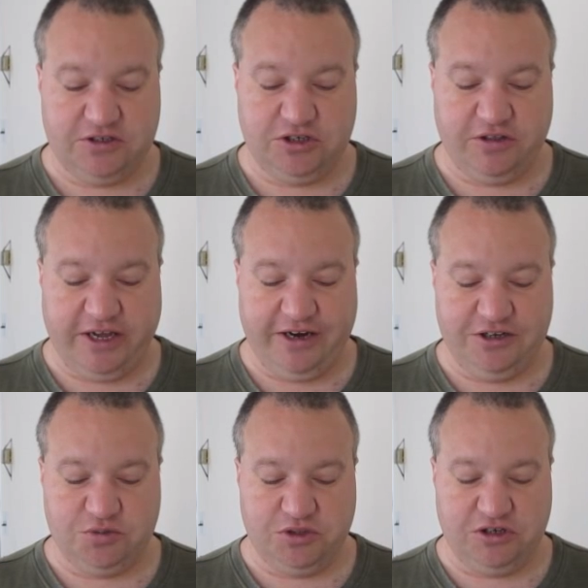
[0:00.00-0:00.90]
So
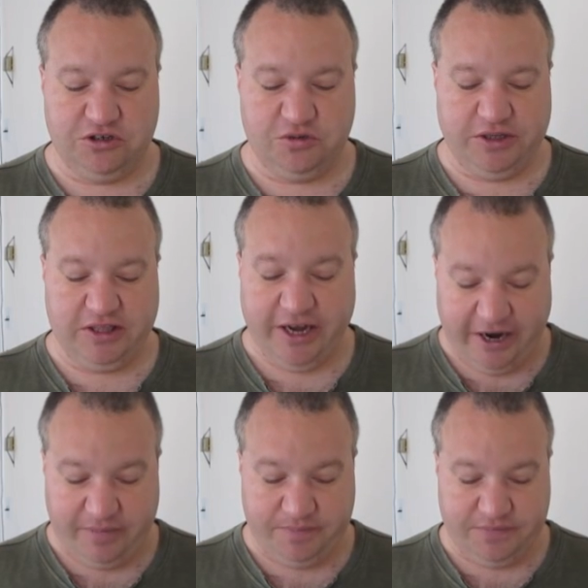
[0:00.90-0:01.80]
that is what they're doing
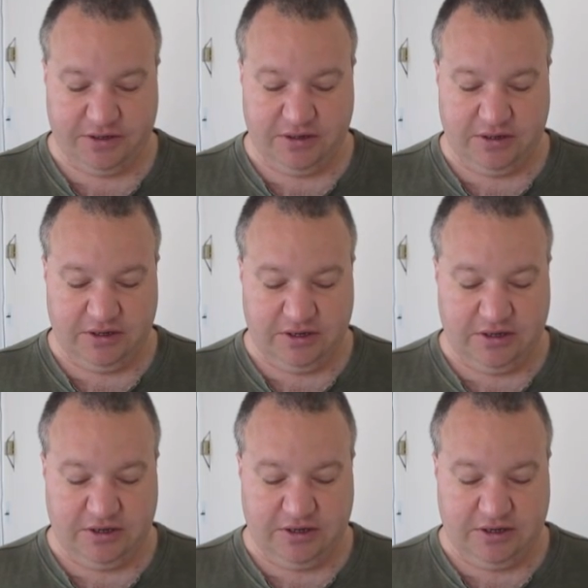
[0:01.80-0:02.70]
there.
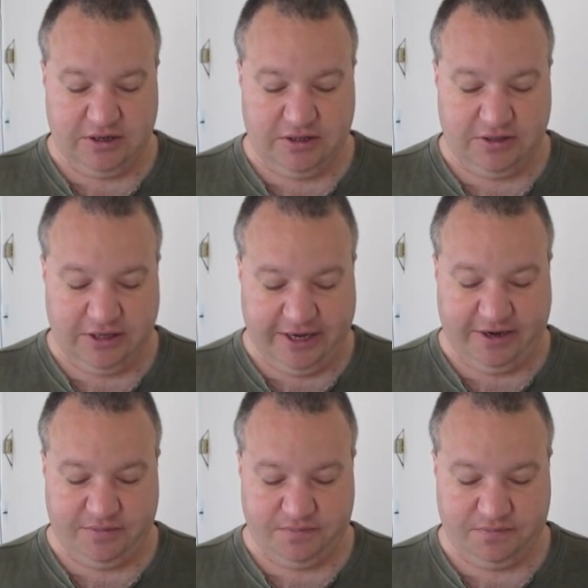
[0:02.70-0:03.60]

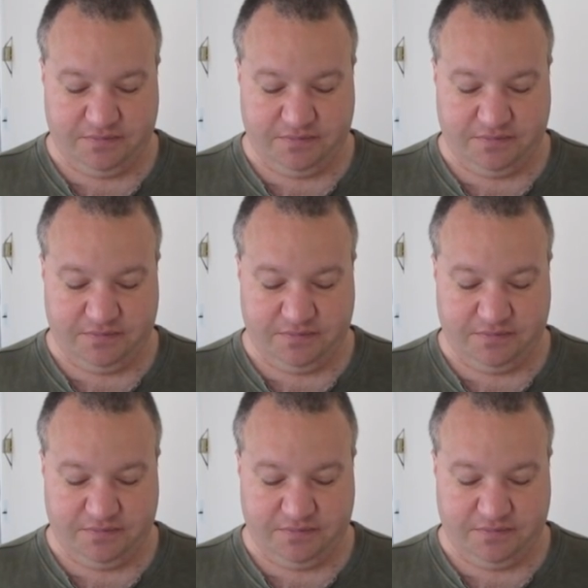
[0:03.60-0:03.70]
Now,